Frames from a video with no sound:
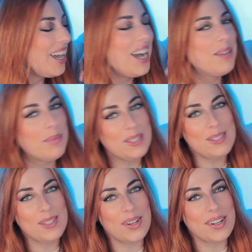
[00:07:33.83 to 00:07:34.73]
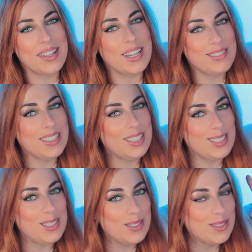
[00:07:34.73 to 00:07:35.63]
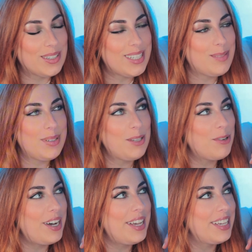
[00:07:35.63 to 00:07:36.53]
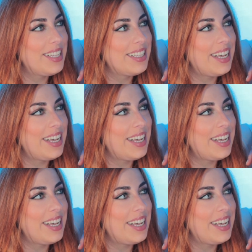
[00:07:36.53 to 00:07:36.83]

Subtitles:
I miss y'all, I really do. It's been a while.